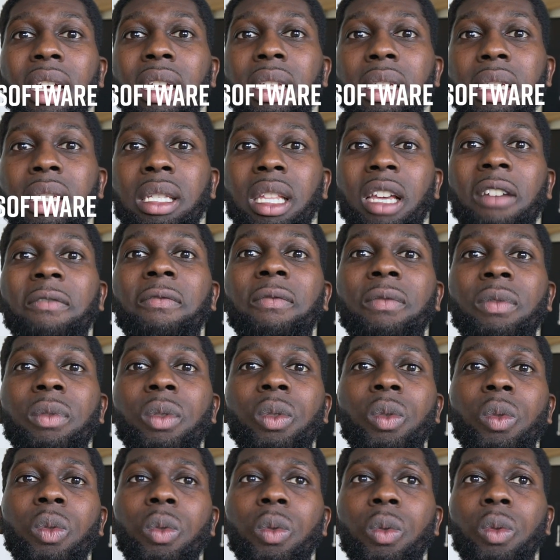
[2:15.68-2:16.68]
stuff
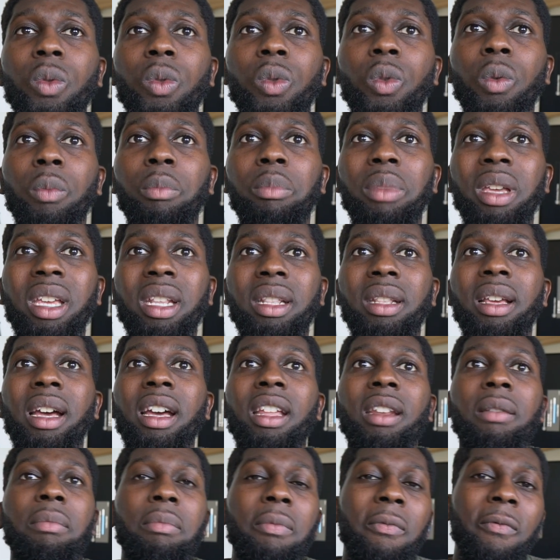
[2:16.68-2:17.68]
to be
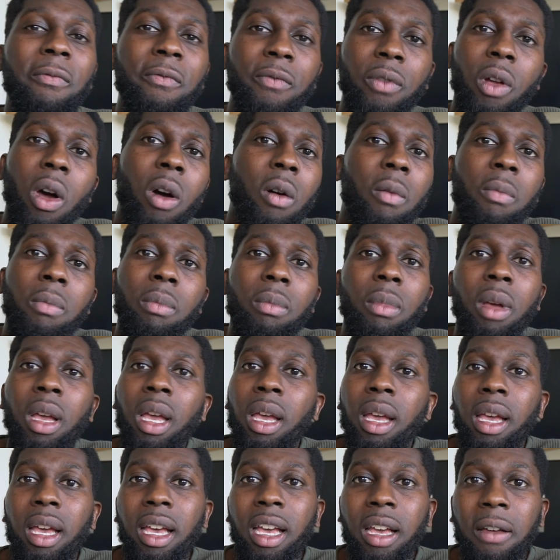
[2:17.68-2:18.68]
done from
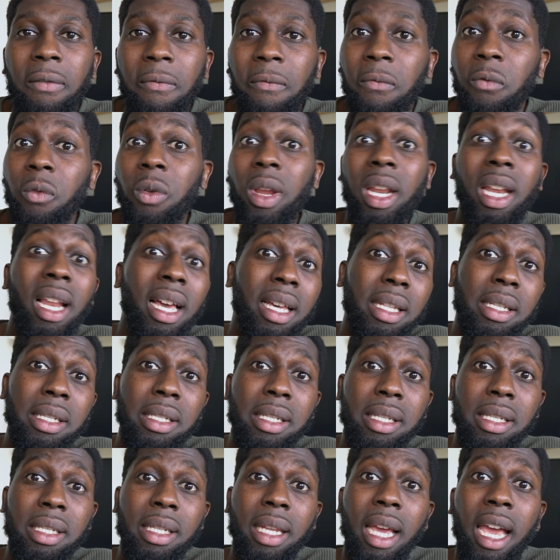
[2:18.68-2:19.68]

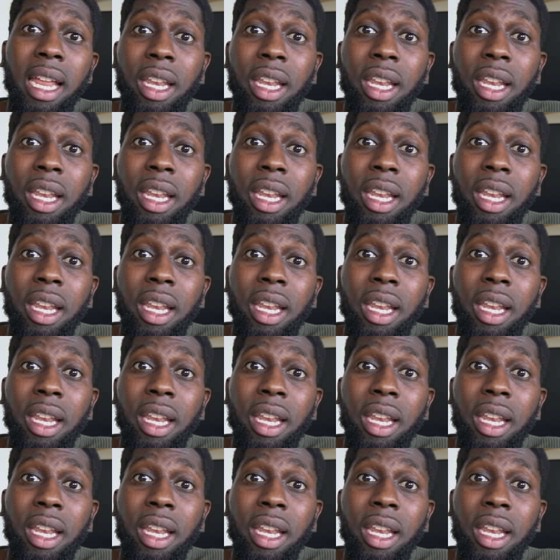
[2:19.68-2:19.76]
freelancers,